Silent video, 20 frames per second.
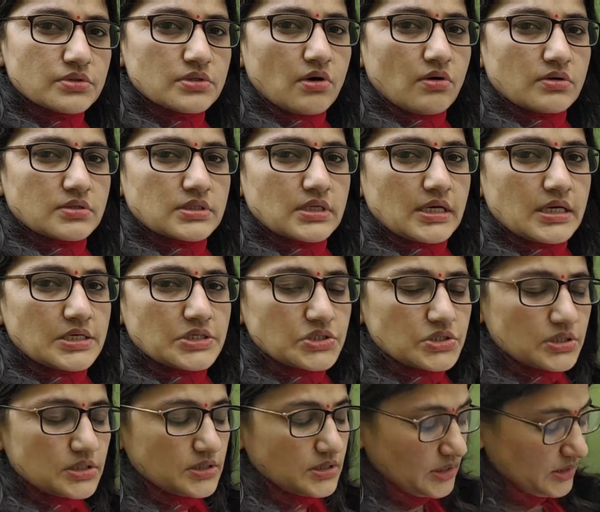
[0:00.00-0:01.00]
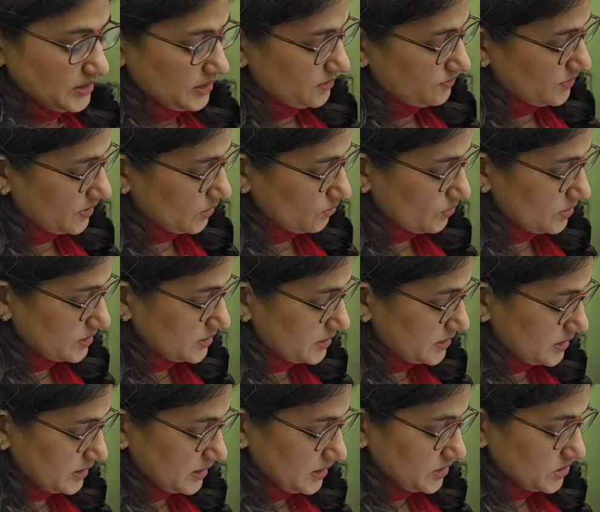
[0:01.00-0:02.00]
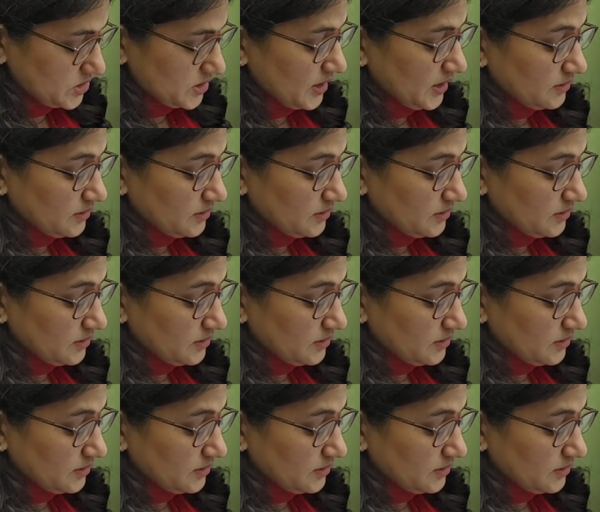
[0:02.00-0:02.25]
the oscillation in the frequency range